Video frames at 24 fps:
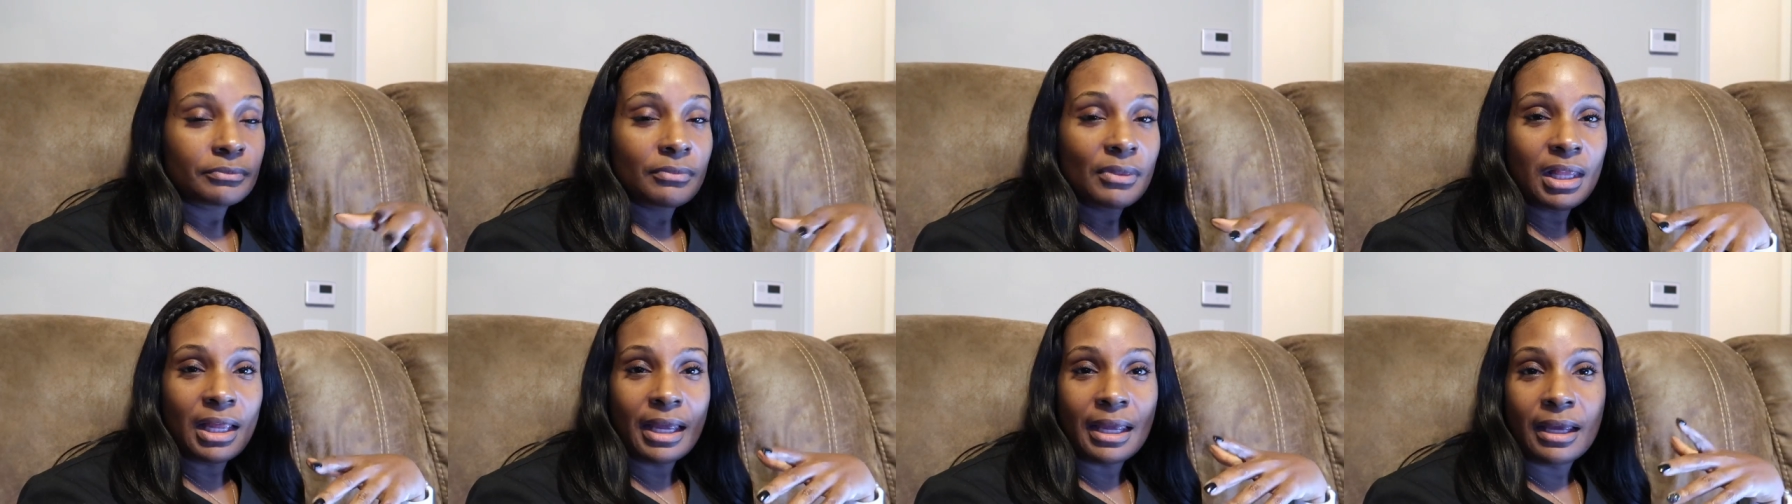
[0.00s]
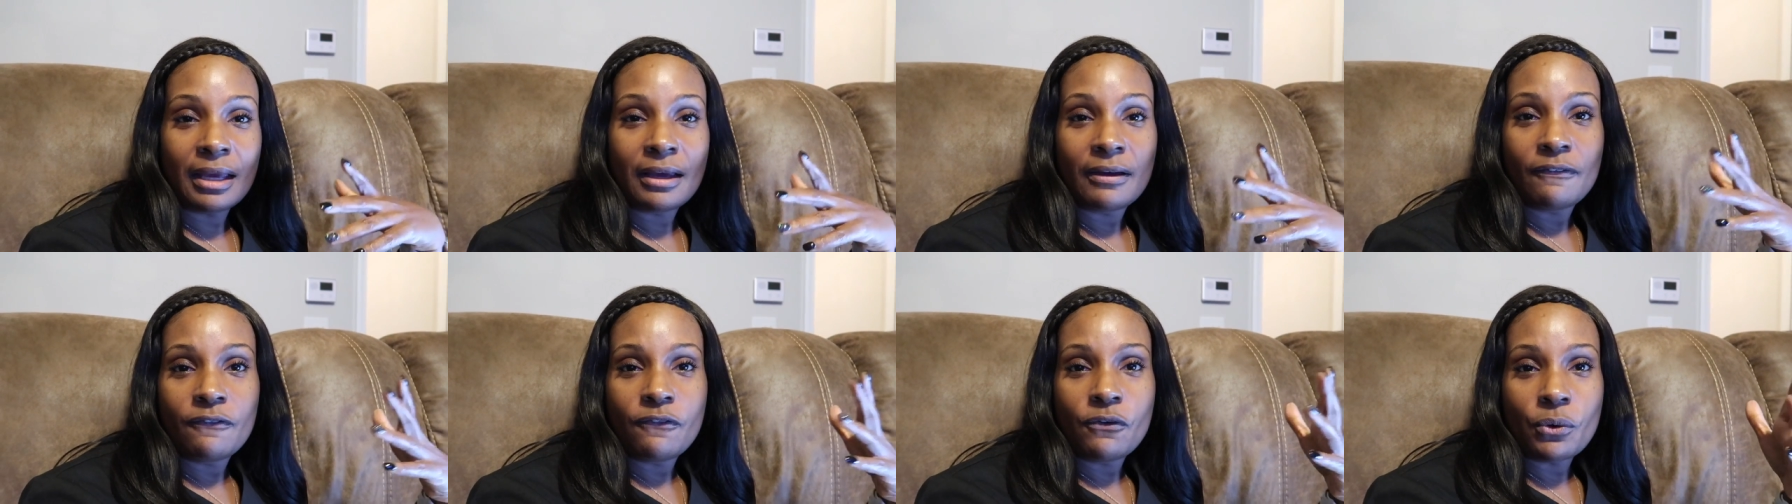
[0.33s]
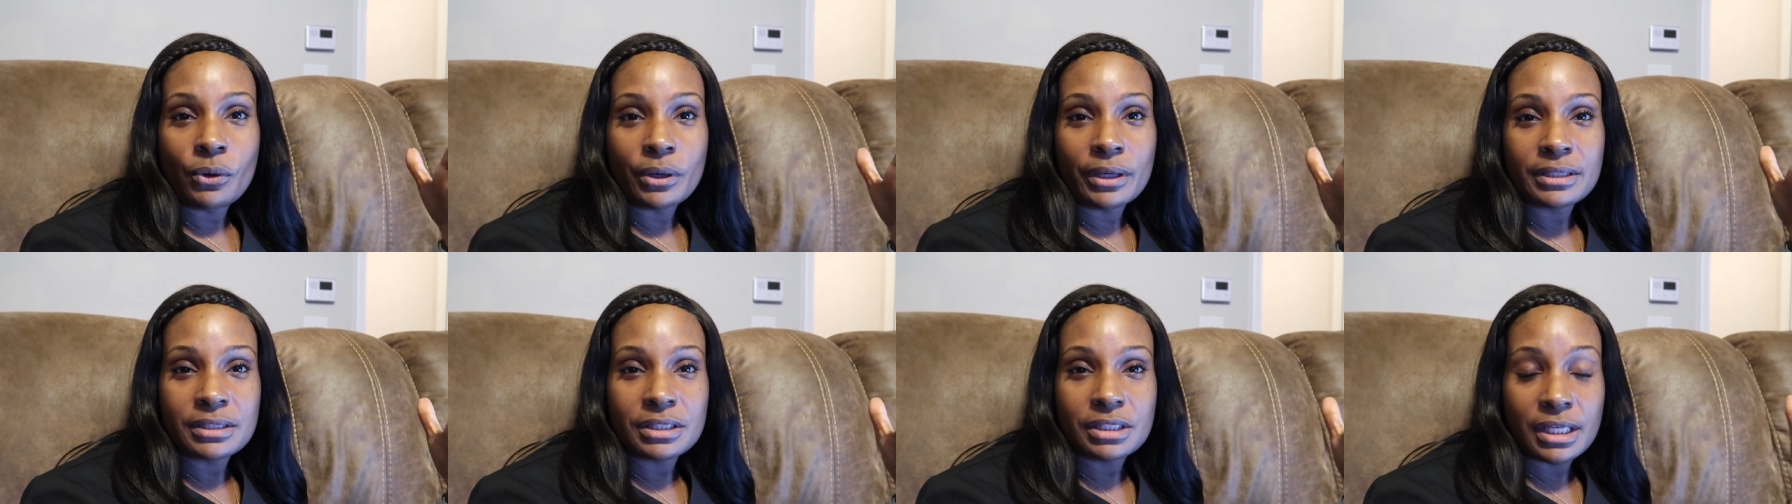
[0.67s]
like
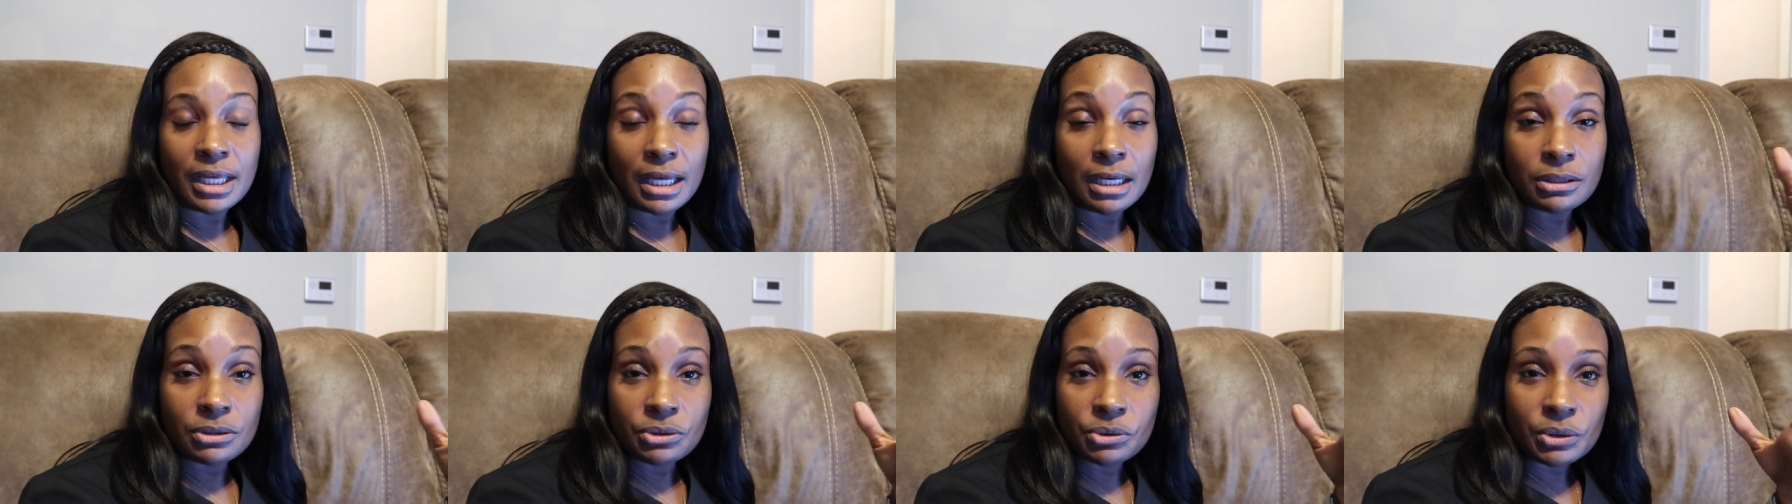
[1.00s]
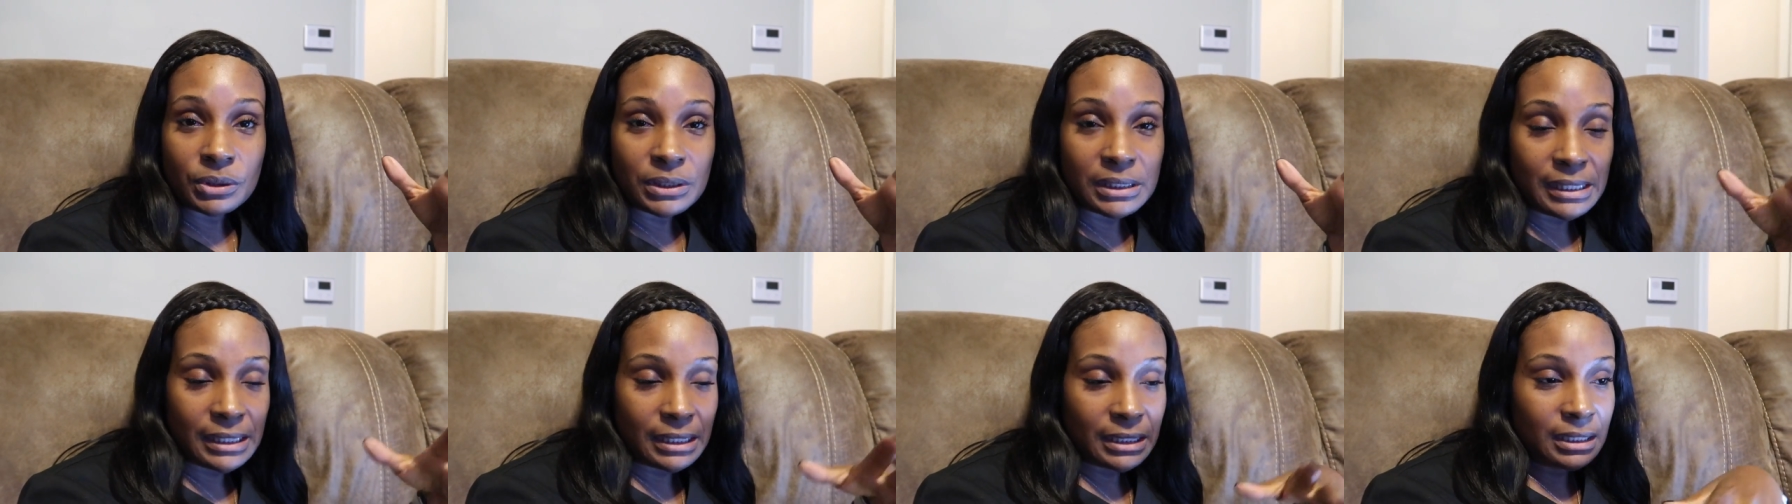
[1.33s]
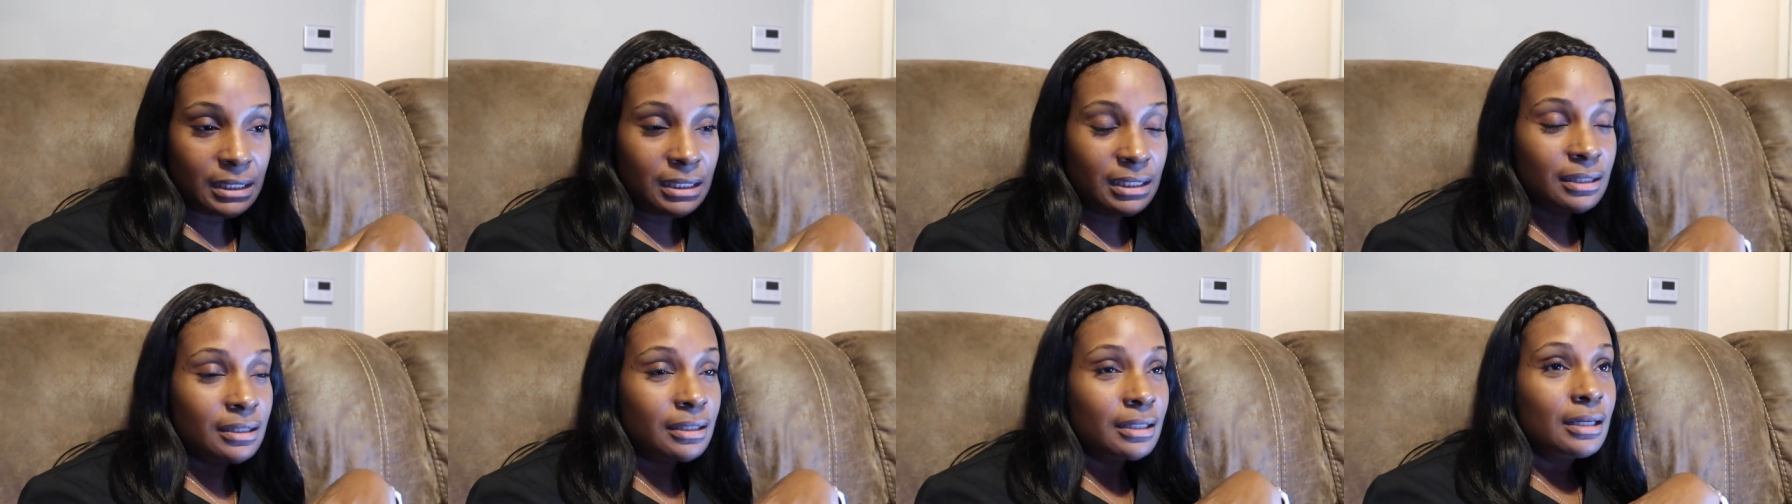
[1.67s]
for
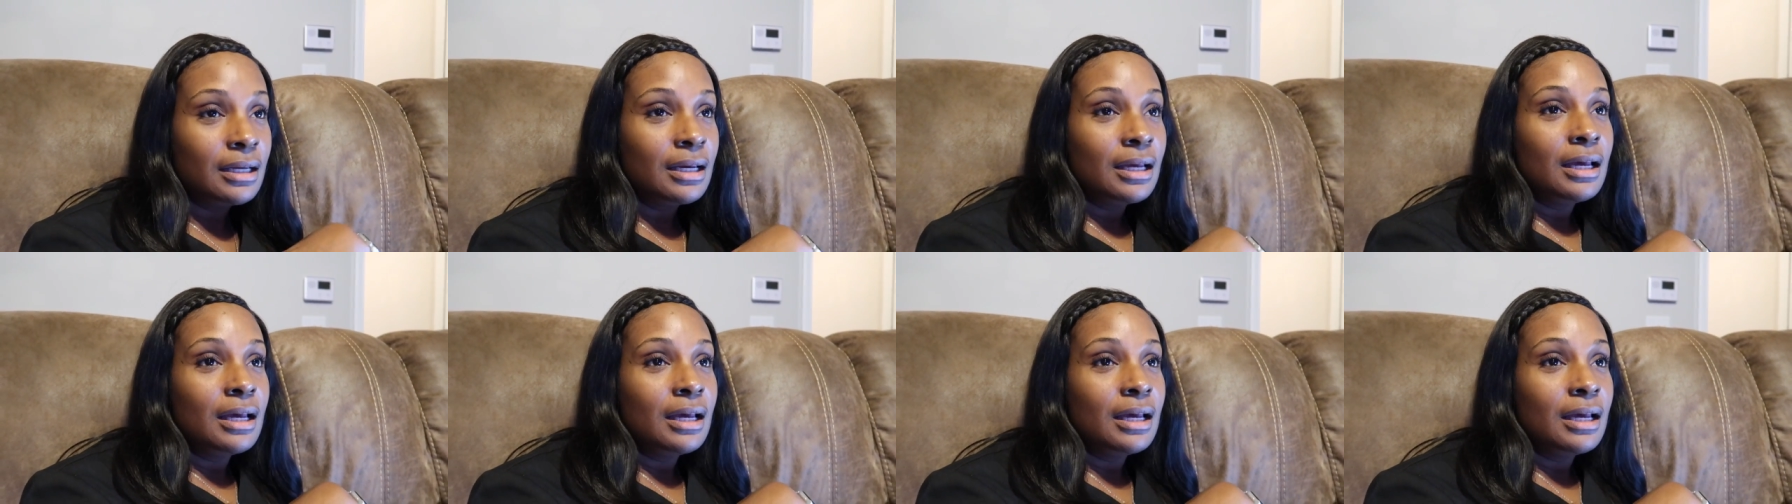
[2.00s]
scheduling